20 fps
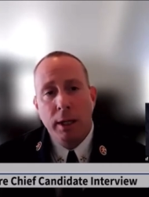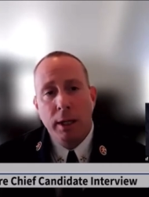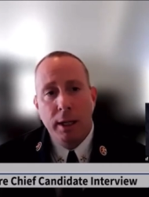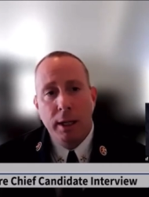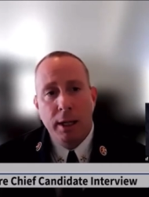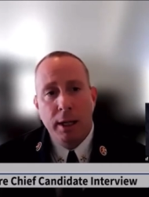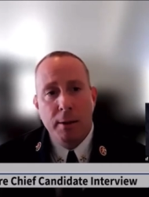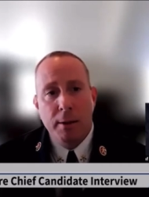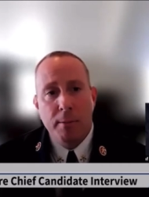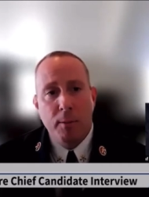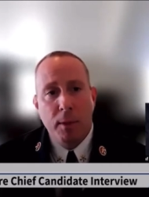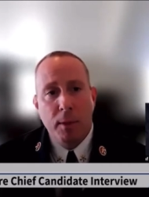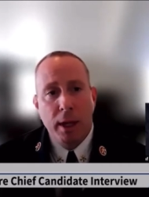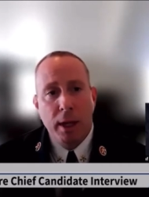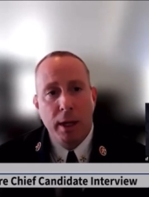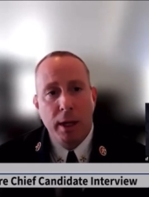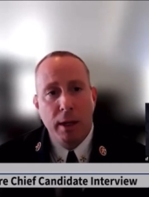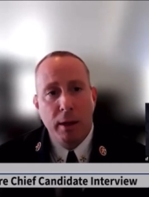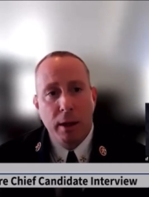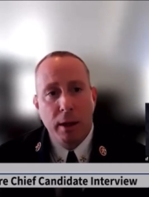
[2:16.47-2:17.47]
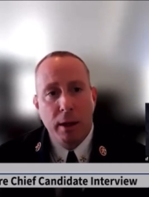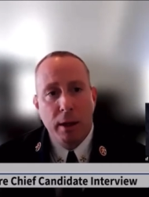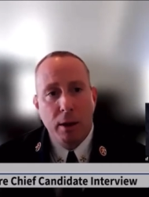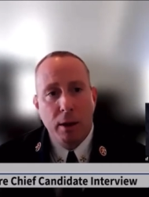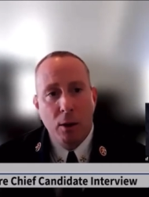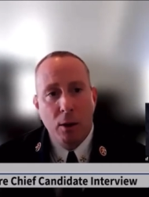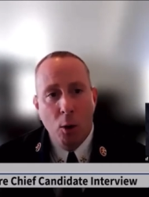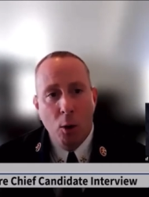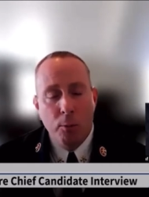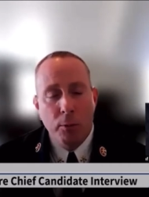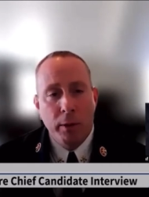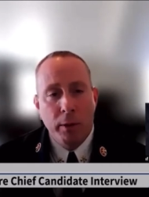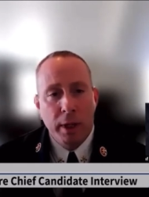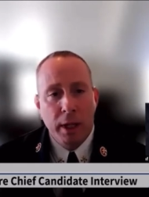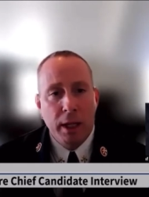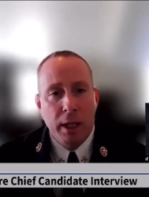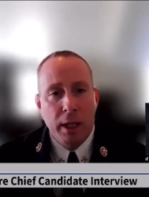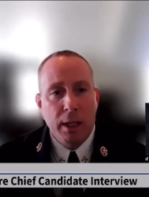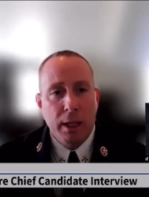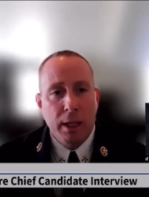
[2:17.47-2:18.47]
Um, and
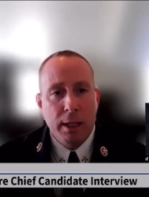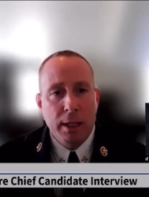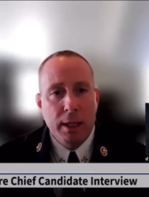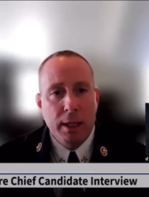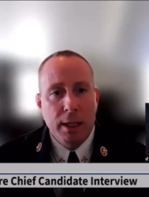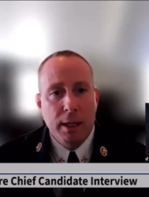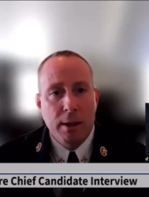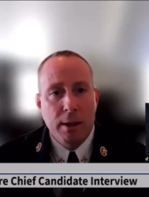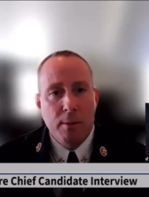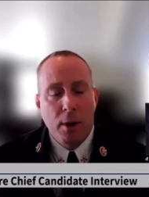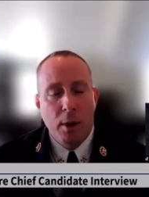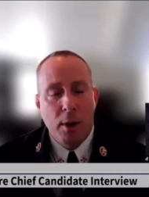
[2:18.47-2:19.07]
hopefully um,